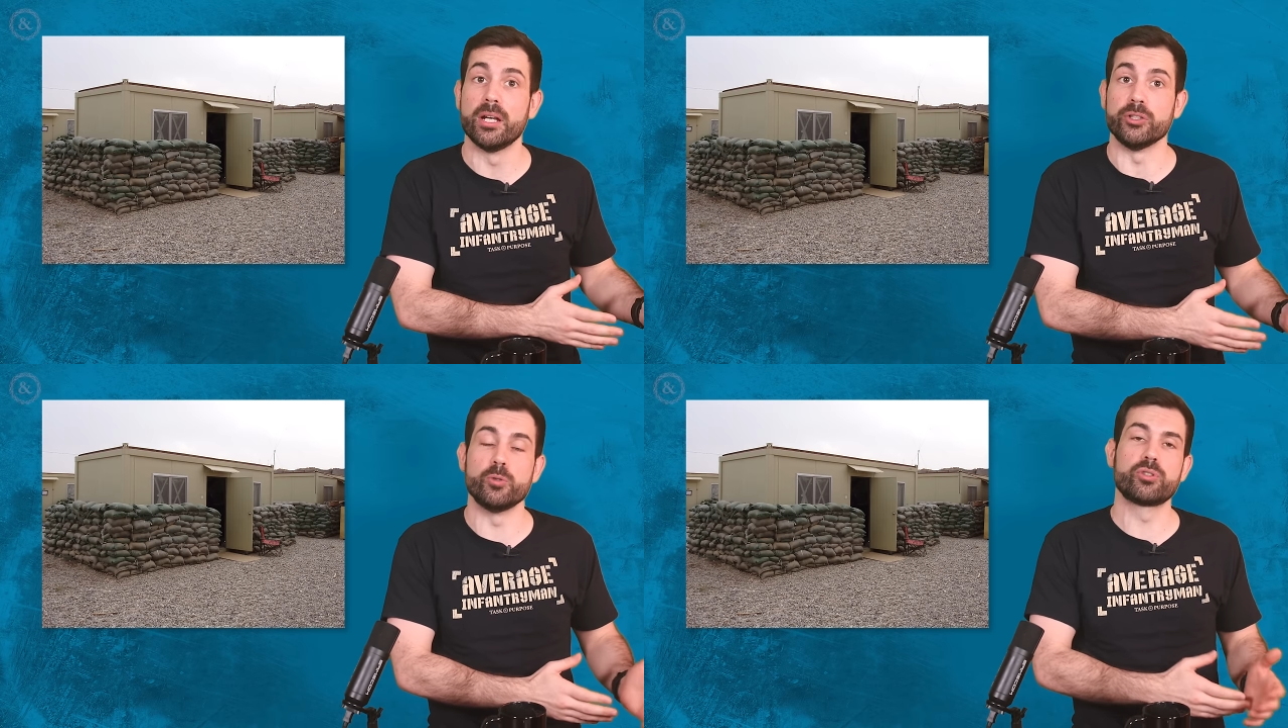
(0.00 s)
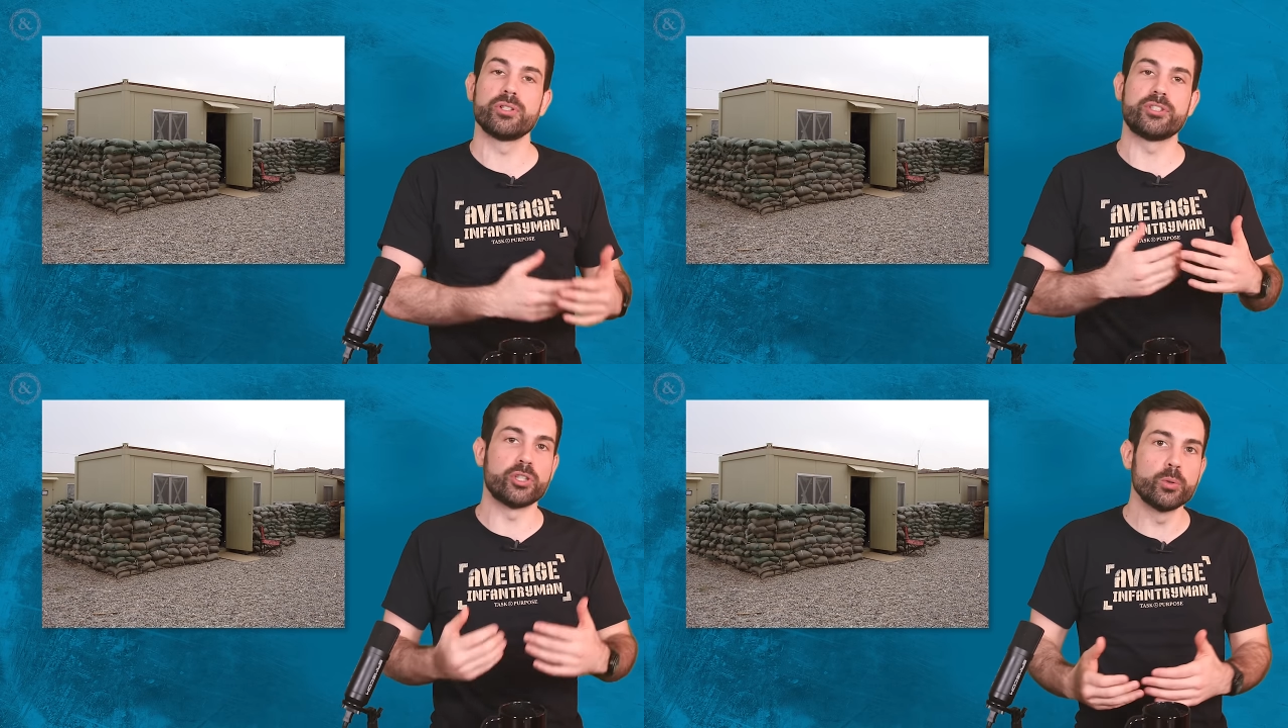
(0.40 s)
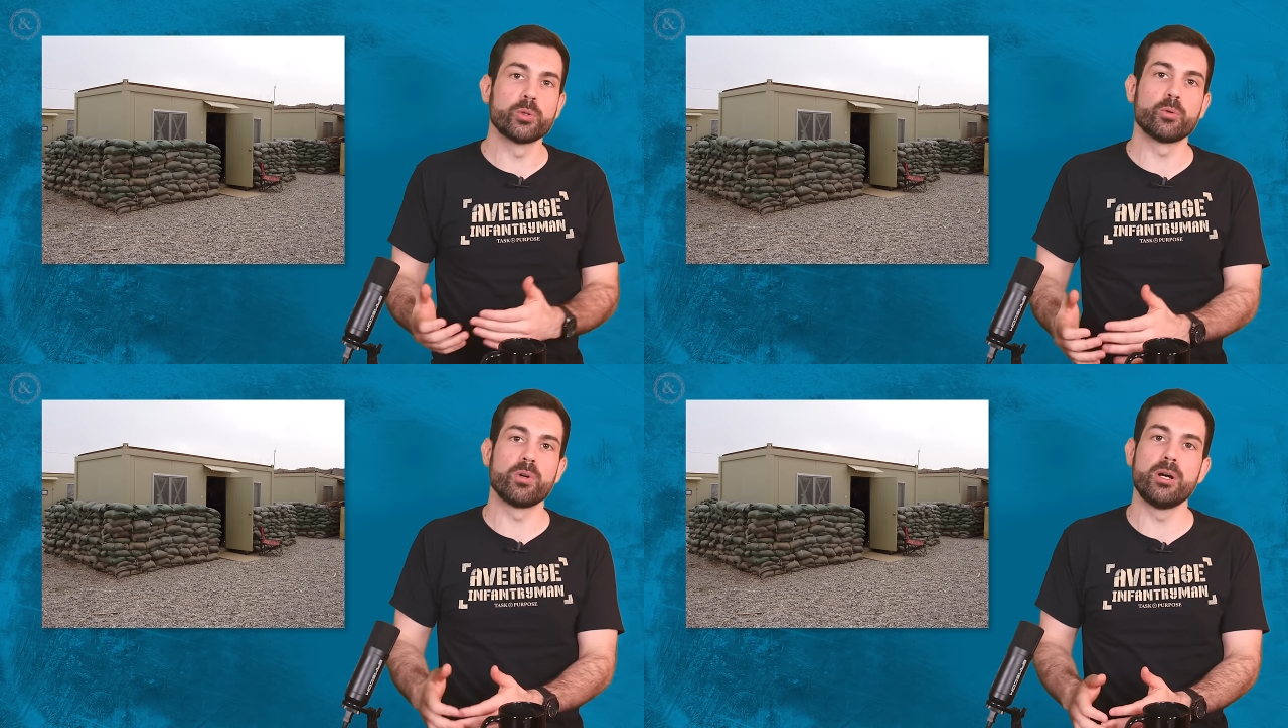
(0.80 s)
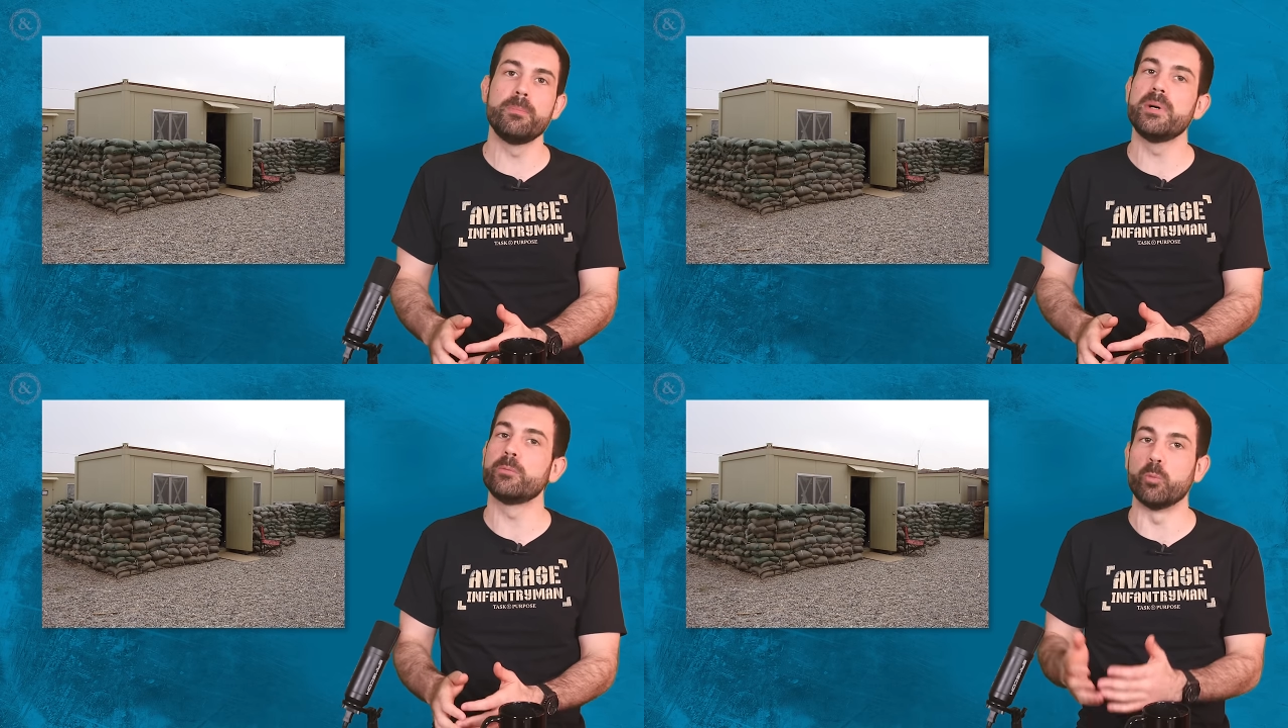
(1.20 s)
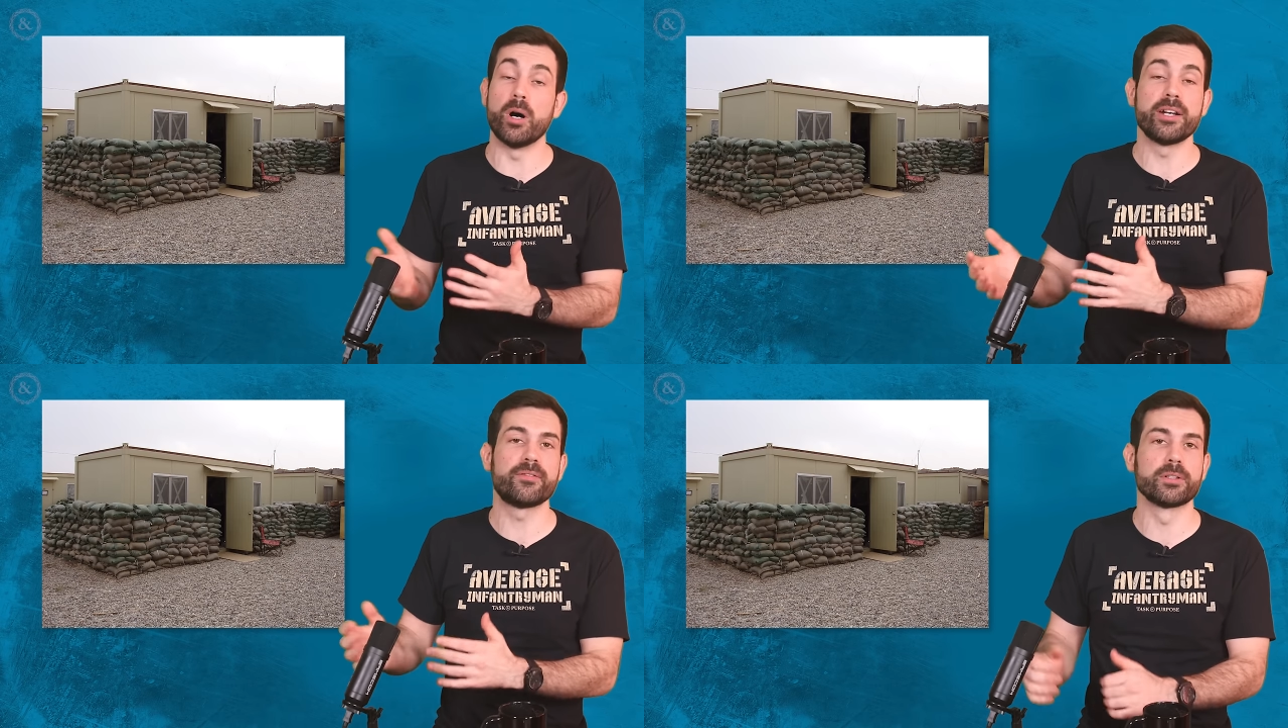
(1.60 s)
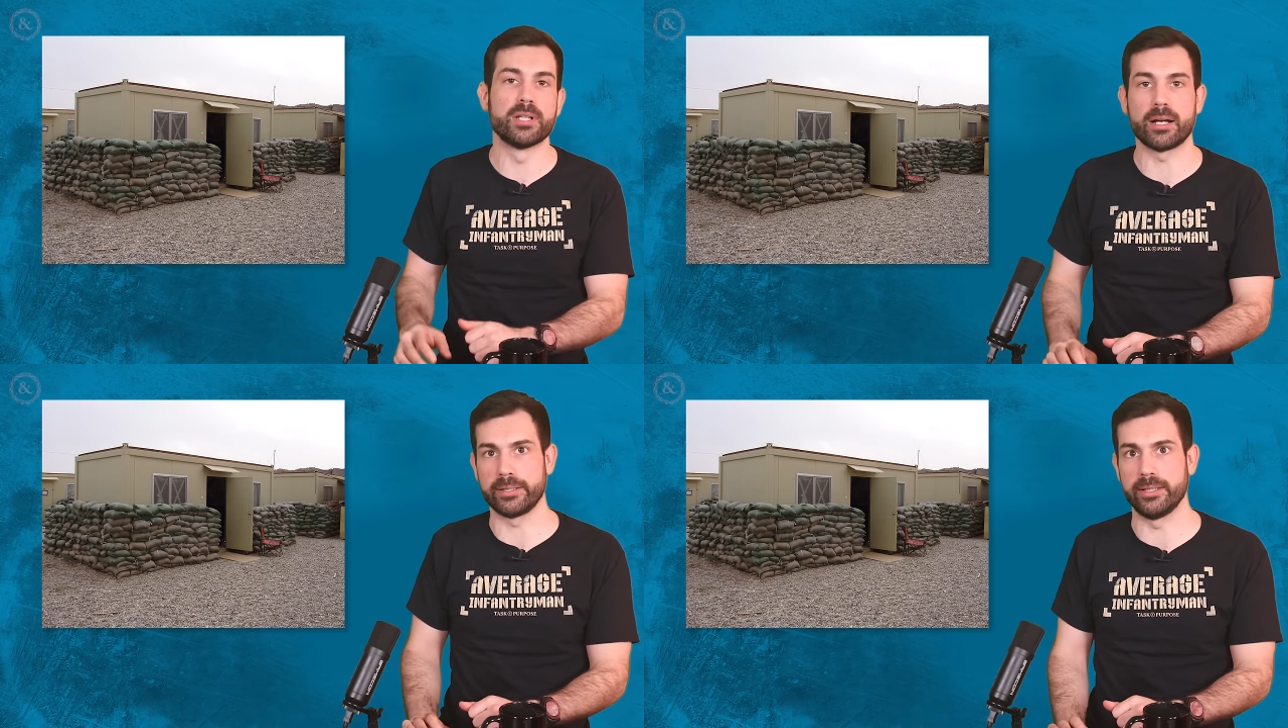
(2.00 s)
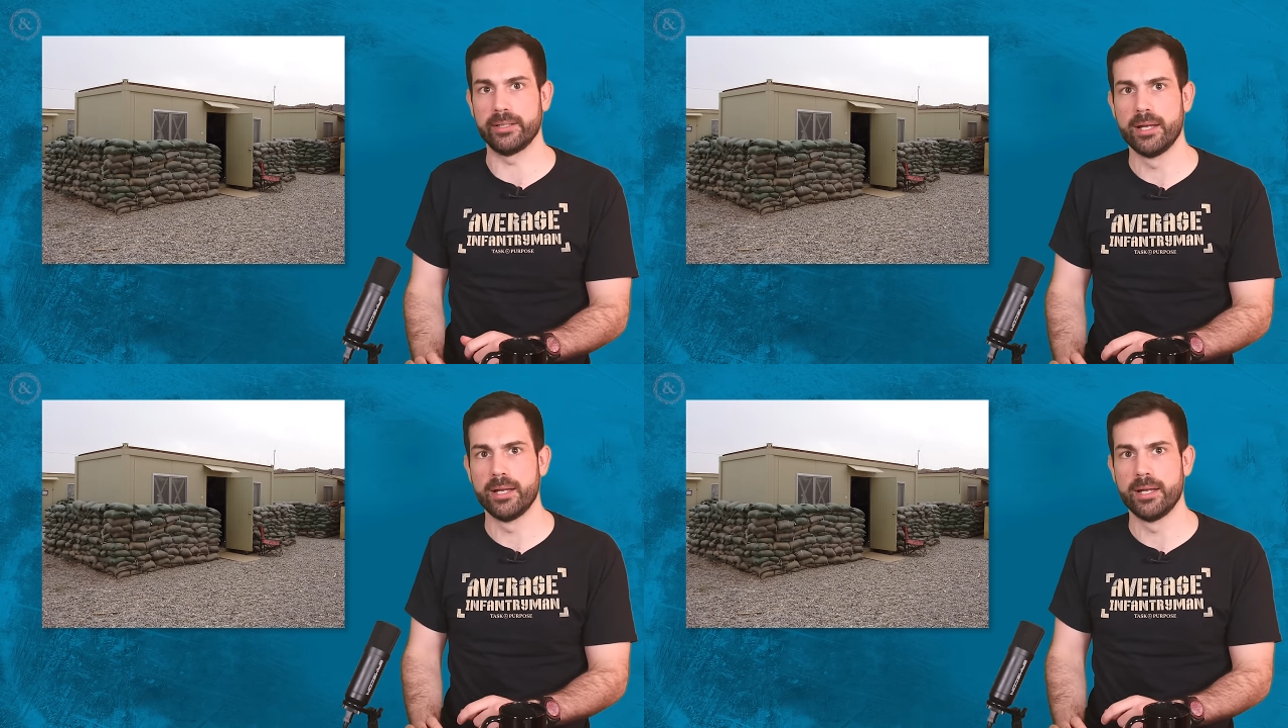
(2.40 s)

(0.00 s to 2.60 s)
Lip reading: Usually two to a room, but one if you're lucky.